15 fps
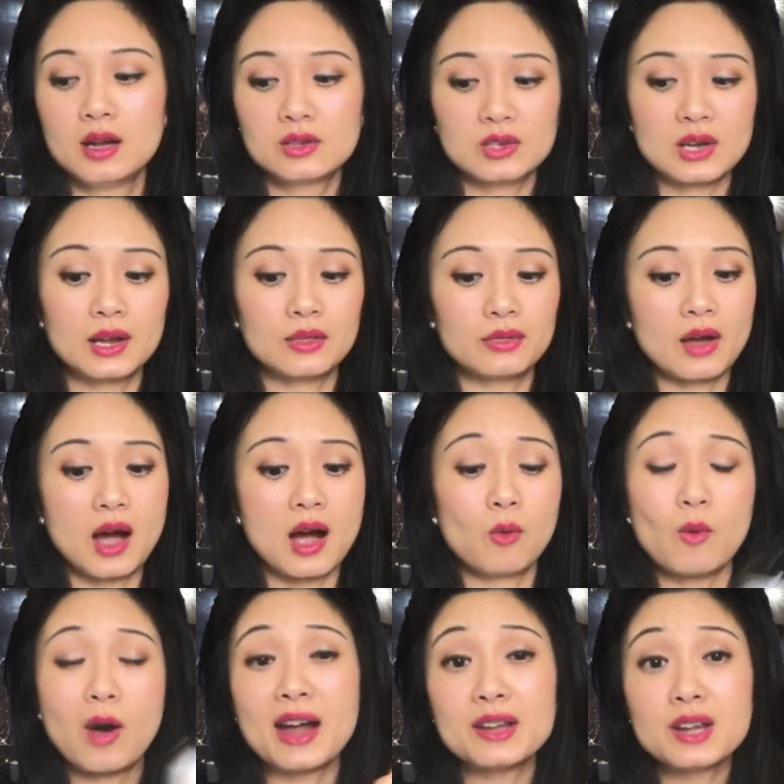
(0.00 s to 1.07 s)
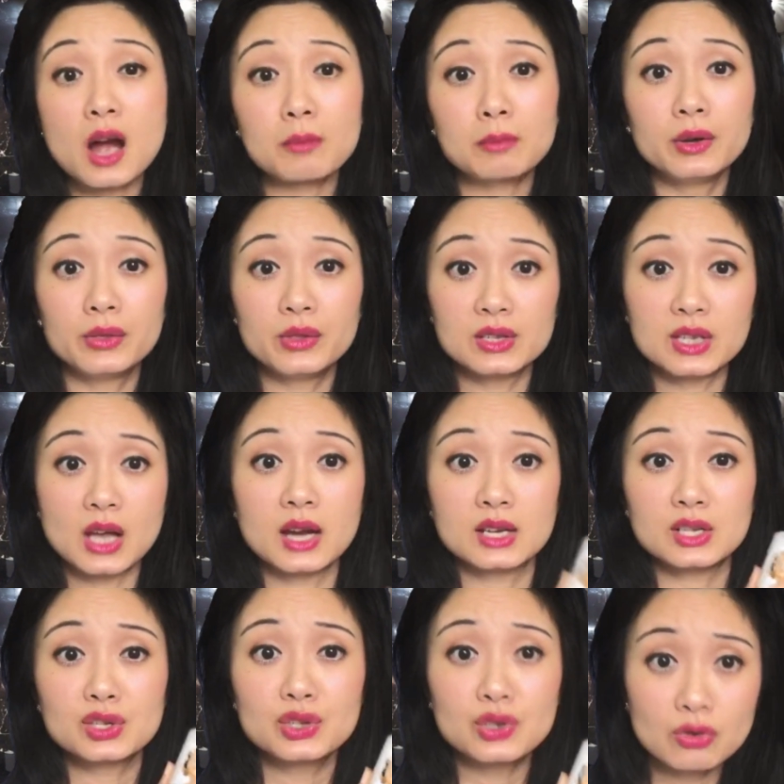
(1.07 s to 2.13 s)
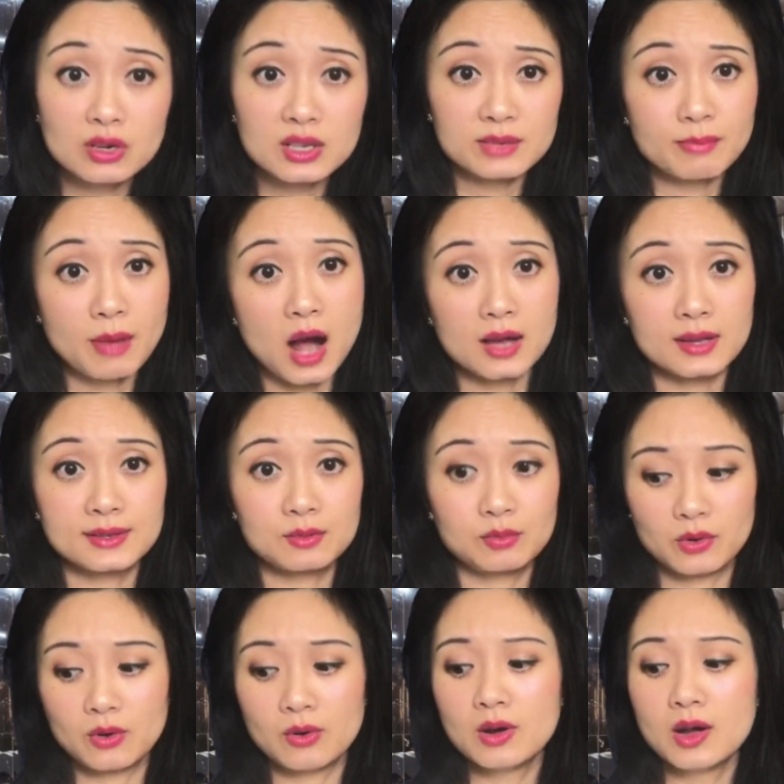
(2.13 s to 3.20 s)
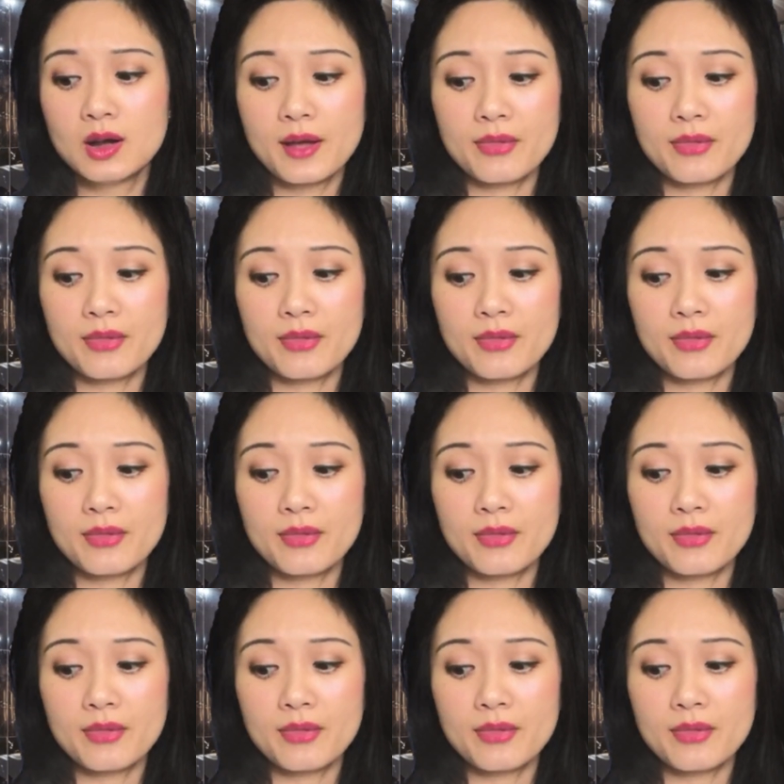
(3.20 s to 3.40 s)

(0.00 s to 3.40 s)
so I thought why not put this on as soon as possible